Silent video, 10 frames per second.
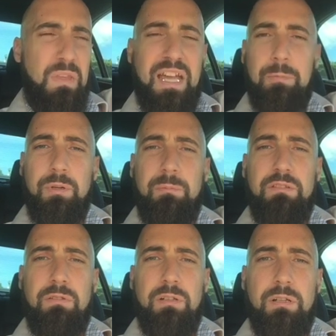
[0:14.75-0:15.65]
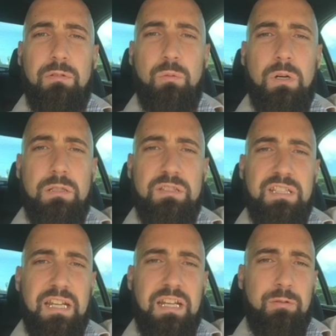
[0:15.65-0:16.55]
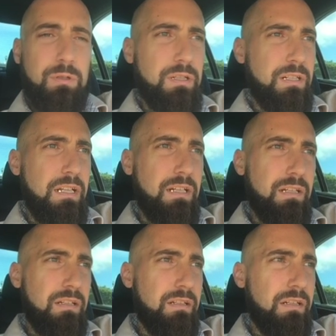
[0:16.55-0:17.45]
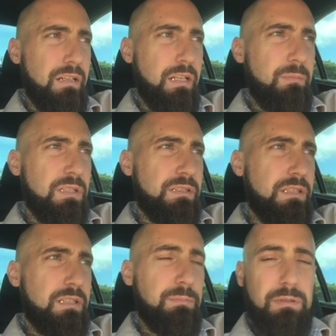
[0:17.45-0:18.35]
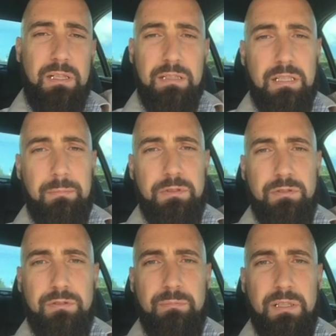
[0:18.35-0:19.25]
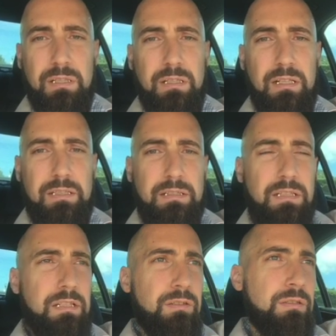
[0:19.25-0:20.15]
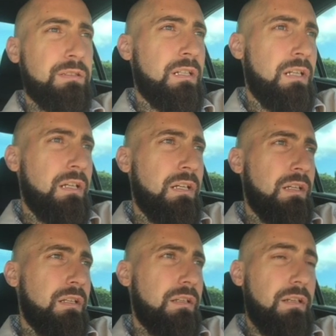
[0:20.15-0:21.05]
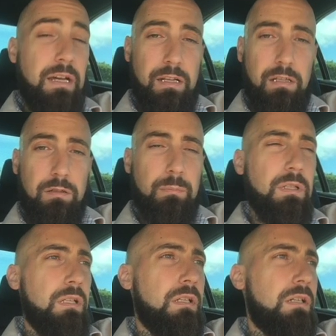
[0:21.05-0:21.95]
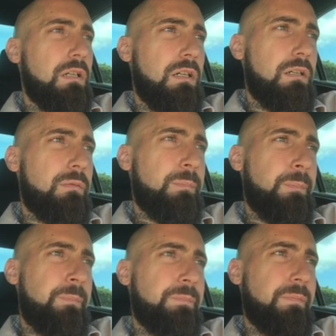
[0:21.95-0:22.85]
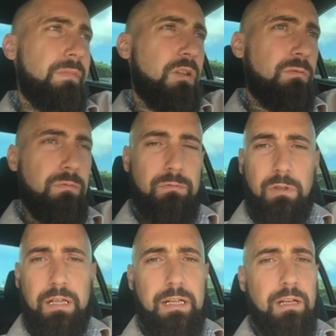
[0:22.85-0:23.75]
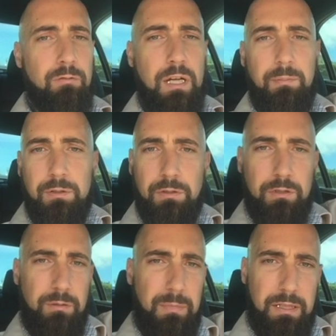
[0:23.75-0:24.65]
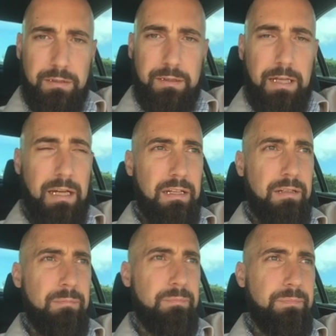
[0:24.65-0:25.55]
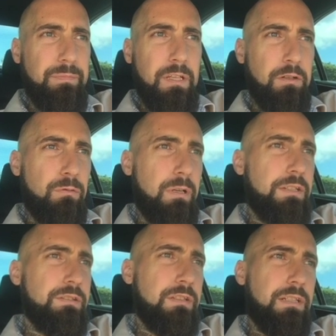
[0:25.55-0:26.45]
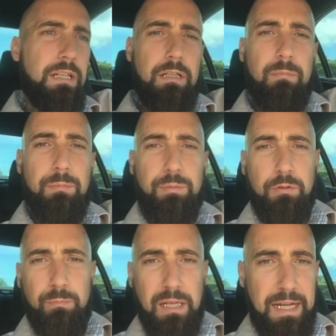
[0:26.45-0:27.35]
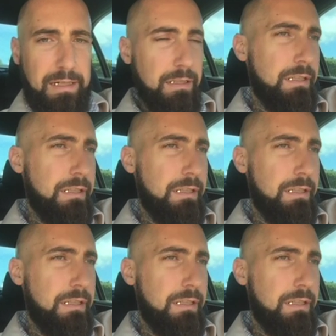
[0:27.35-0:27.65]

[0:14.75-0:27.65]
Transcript: Had pretty much of a wash day at work today. Didn't get much done. Spent a lot of time on social media. That's a hindrance, not a help. Ran down a rabbit hole about dating interracially and can you be pro-black.